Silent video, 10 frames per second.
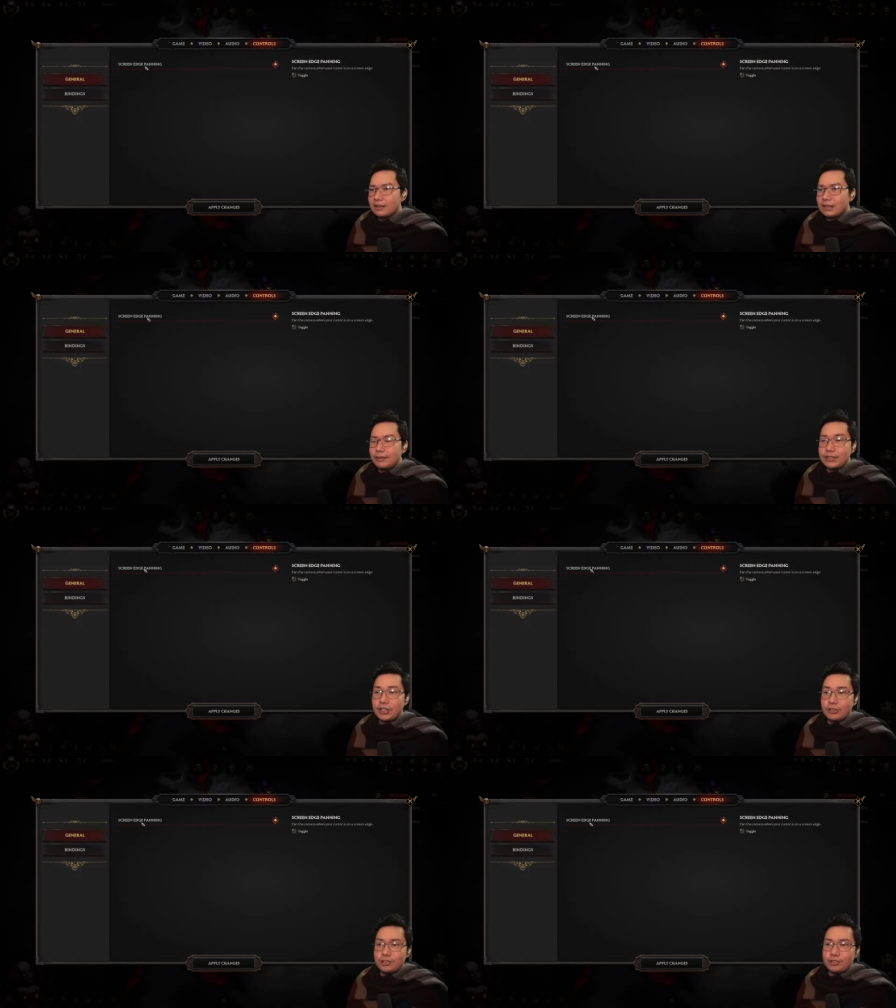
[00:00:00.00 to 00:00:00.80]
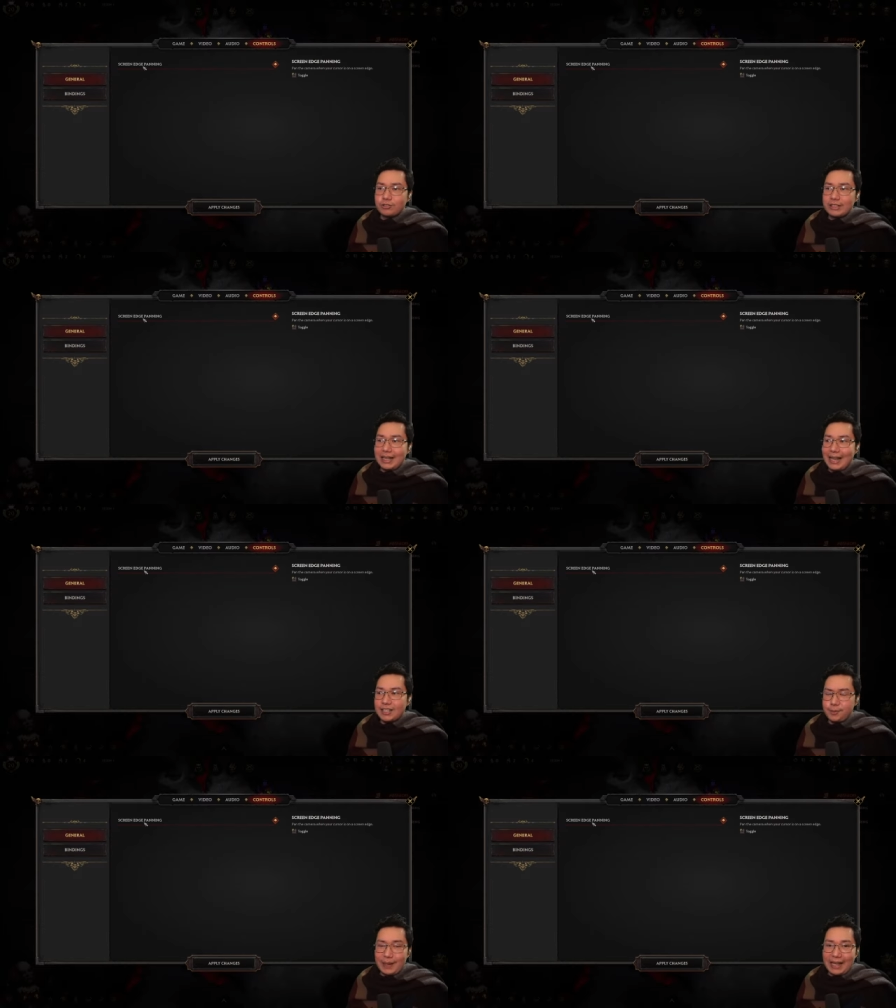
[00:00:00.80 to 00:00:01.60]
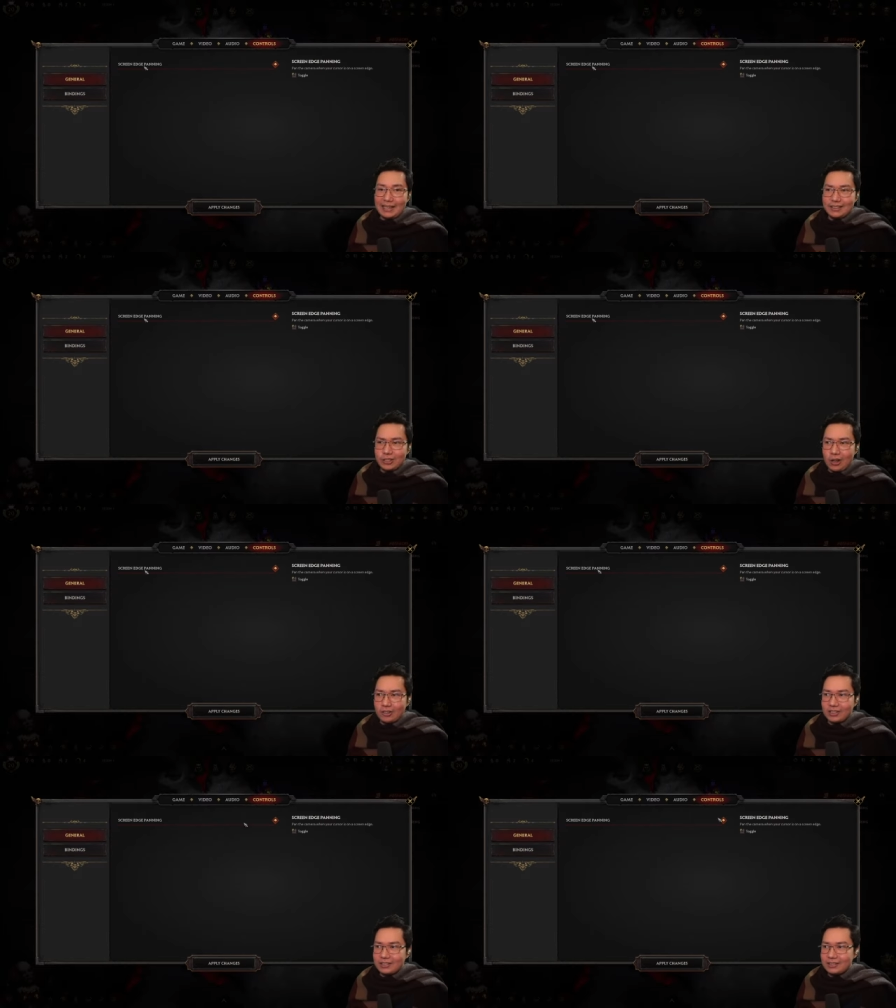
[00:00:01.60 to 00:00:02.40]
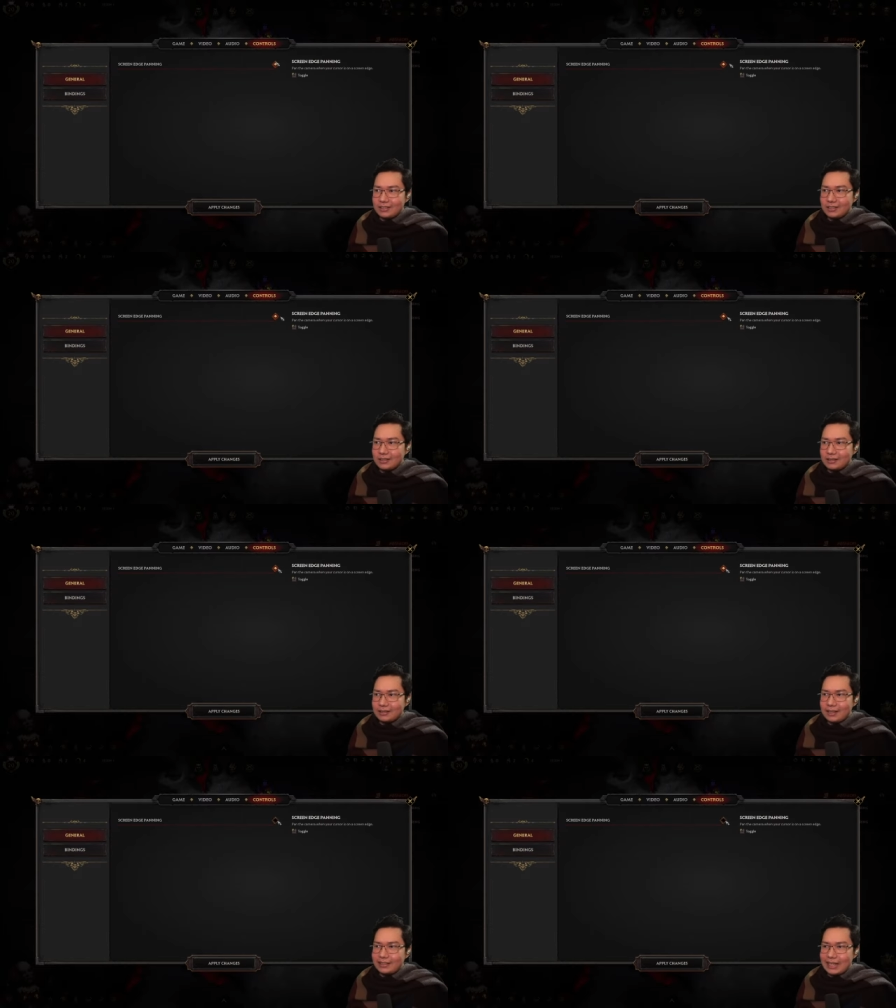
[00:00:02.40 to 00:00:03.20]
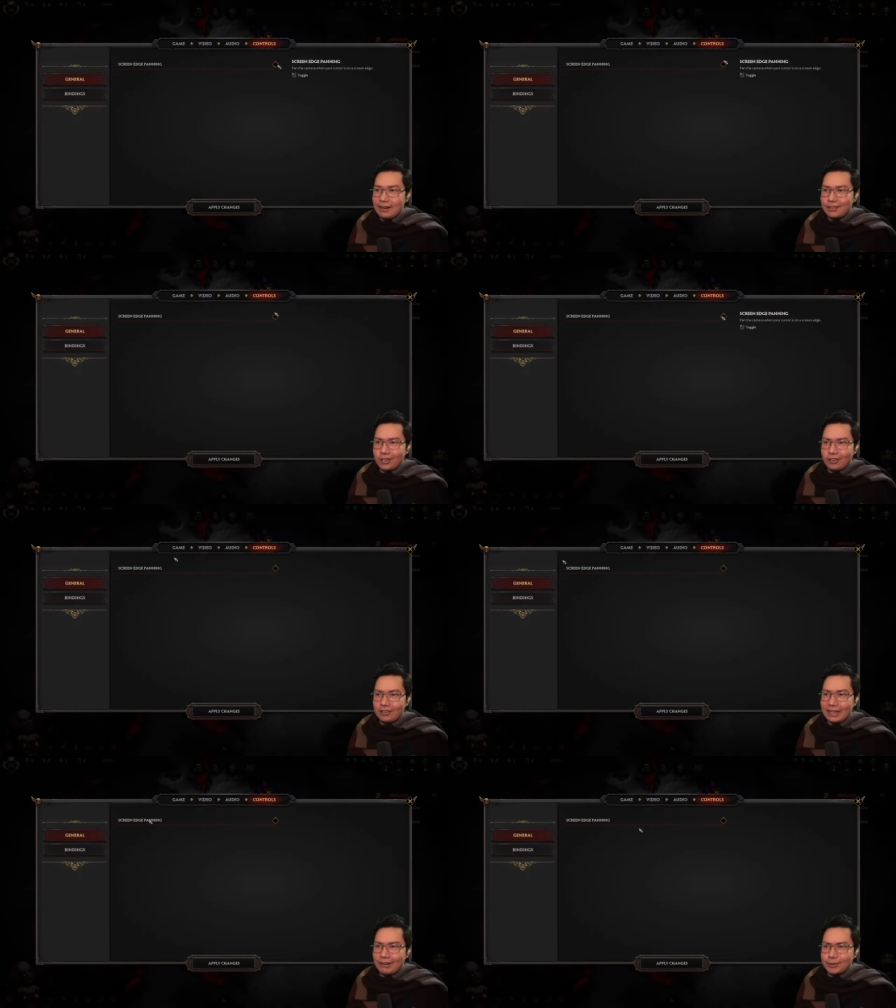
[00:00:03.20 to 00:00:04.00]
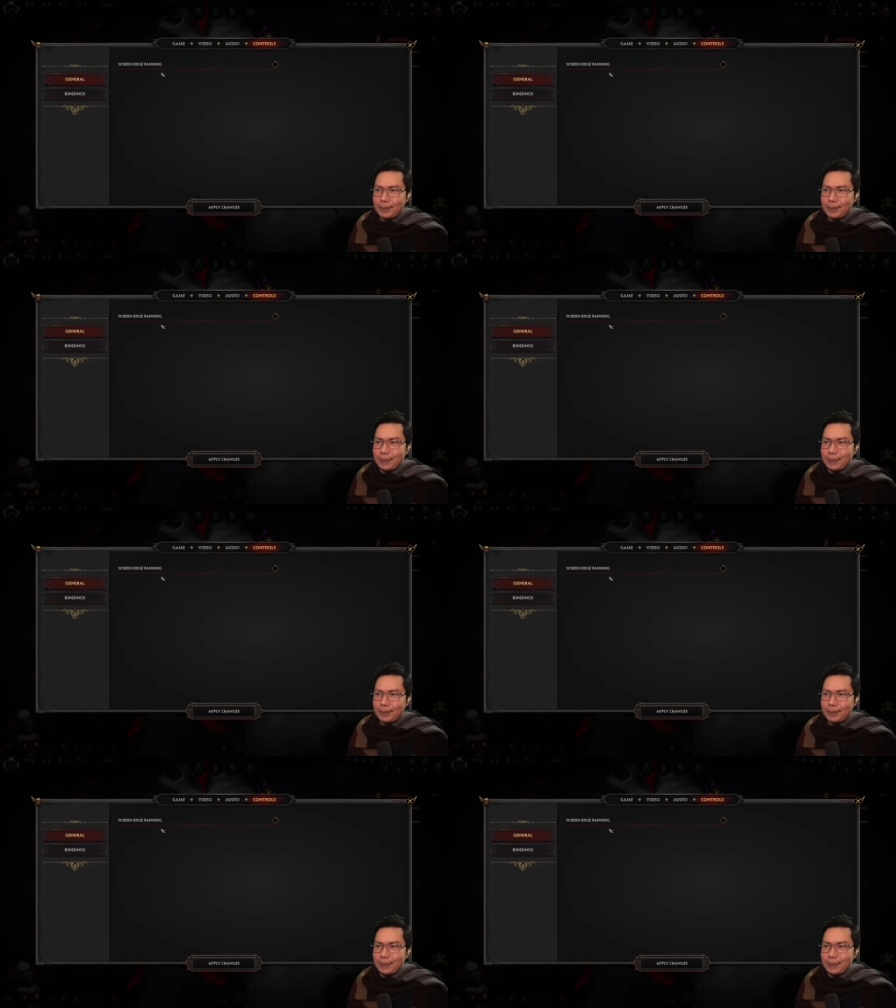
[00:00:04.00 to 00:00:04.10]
there was no screen edge panning toggle. There's now a toggle that was